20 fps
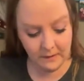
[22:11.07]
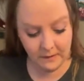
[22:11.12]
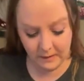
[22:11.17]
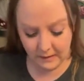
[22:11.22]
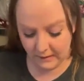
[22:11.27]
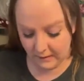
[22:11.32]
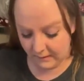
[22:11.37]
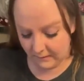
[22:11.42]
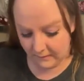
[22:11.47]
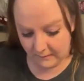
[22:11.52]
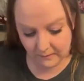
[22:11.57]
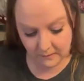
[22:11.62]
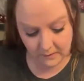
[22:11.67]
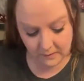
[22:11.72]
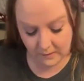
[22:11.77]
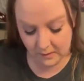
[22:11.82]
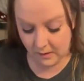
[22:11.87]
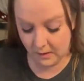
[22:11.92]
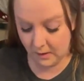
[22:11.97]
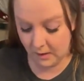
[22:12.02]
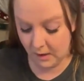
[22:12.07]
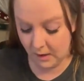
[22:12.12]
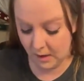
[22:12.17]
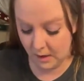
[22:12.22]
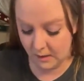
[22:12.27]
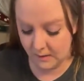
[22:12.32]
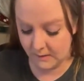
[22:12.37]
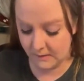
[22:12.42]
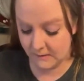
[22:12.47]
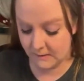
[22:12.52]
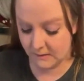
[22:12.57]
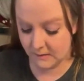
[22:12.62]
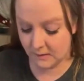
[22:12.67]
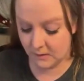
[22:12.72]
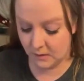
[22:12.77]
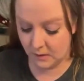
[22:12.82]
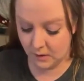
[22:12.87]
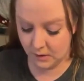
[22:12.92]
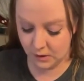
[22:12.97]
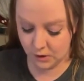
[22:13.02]
there is our, this
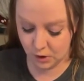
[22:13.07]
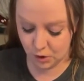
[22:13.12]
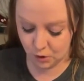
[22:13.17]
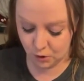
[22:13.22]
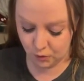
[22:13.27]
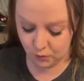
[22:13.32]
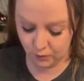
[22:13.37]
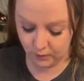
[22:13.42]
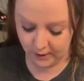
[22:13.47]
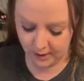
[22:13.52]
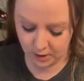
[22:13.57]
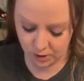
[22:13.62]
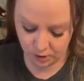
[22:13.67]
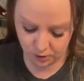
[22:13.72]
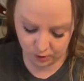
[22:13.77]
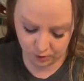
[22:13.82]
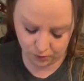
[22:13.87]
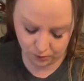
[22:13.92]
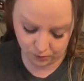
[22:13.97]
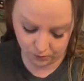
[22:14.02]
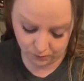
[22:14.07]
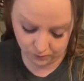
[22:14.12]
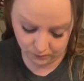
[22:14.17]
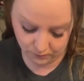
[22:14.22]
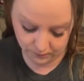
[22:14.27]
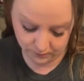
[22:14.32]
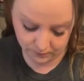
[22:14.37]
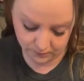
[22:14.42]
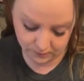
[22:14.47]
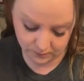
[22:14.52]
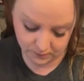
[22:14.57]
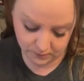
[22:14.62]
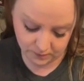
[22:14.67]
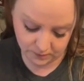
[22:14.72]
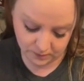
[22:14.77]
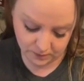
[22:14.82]
is called Treasure Gold.